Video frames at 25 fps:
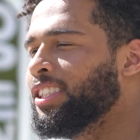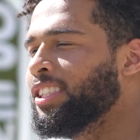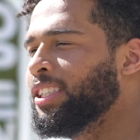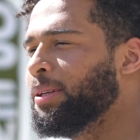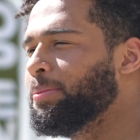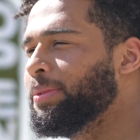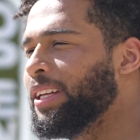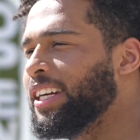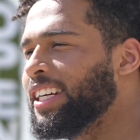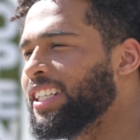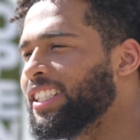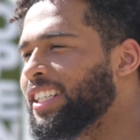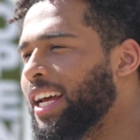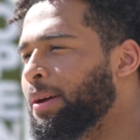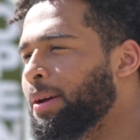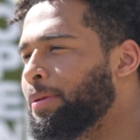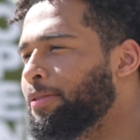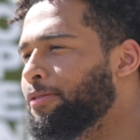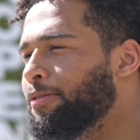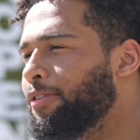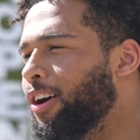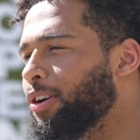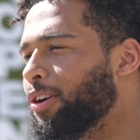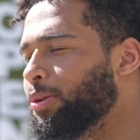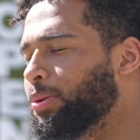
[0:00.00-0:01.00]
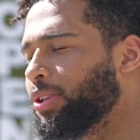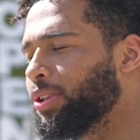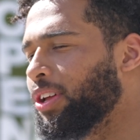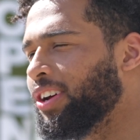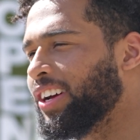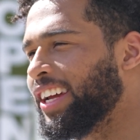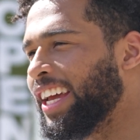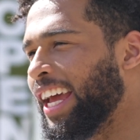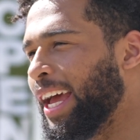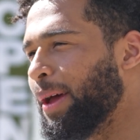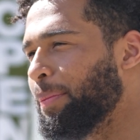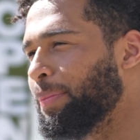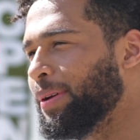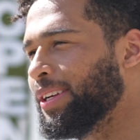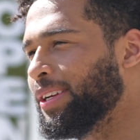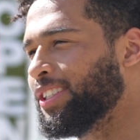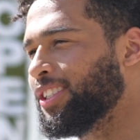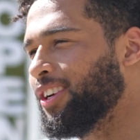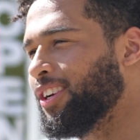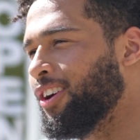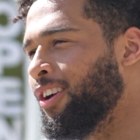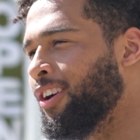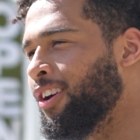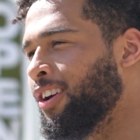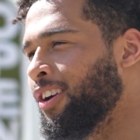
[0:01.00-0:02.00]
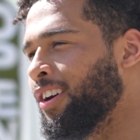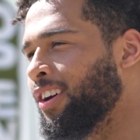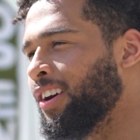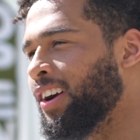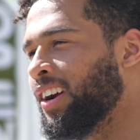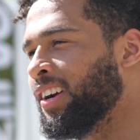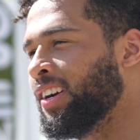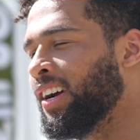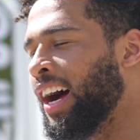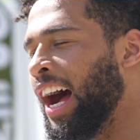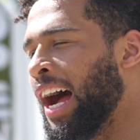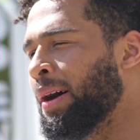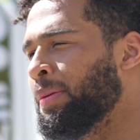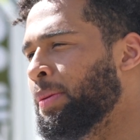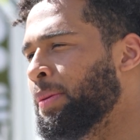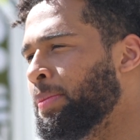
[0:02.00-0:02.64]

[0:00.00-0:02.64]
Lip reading: Some things I'm involved with on campus are I'm